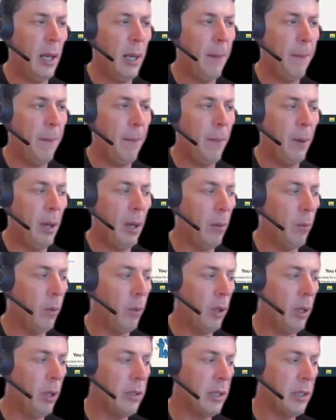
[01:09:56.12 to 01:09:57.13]
I
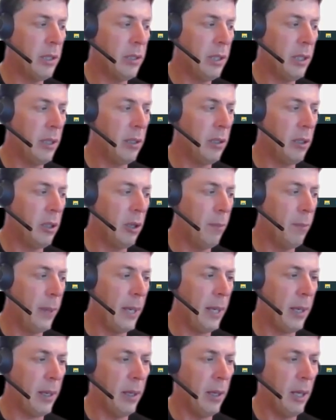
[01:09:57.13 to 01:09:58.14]
will, as I said, go
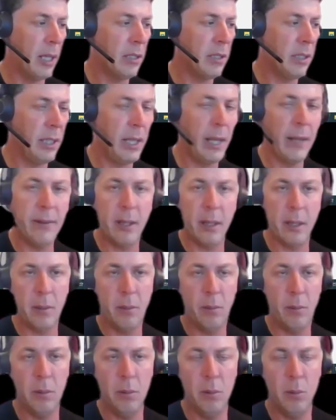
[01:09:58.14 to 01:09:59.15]
back and actually get that
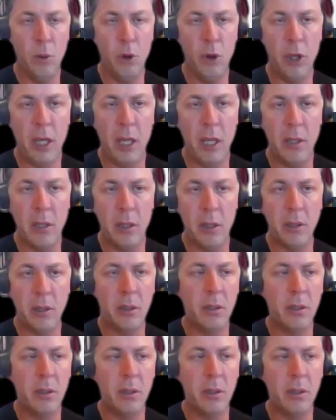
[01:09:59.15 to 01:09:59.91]
working. So